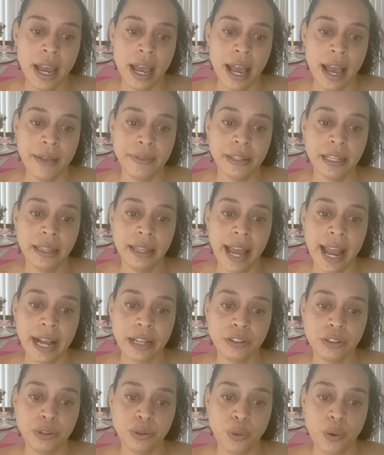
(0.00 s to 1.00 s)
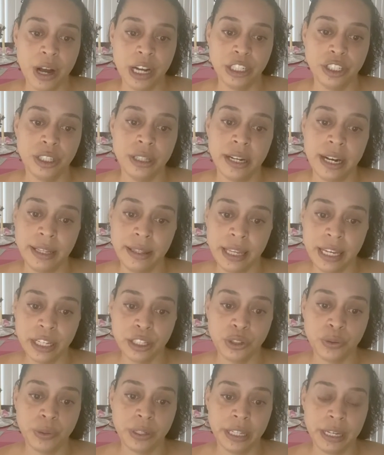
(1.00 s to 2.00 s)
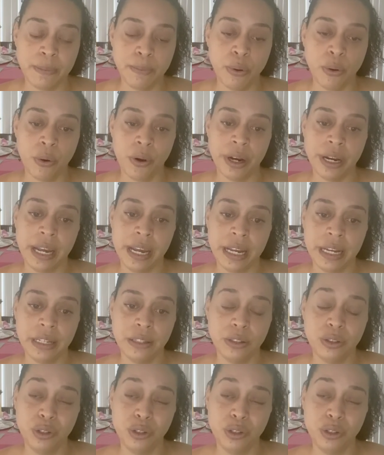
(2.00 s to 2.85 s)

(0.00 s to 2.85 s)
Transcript: And the last question that I think is really important is,